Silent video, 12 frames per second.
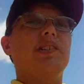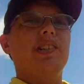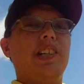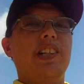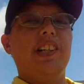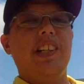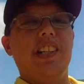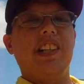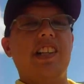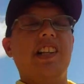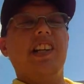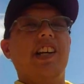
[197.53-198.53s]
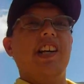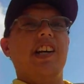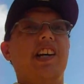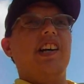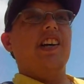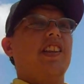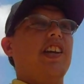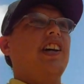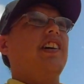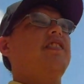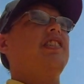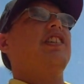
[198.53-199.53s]
already and they
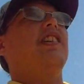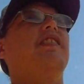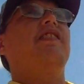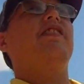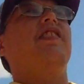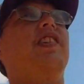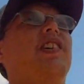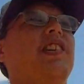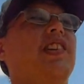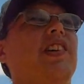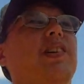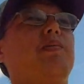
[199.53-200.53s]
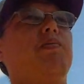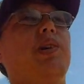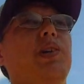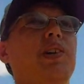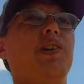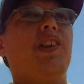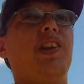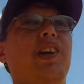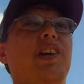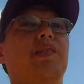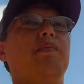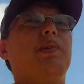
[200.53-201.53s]
have stuff on the computer
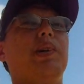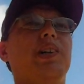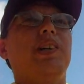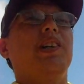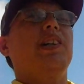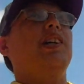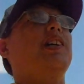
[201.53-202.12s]
thing but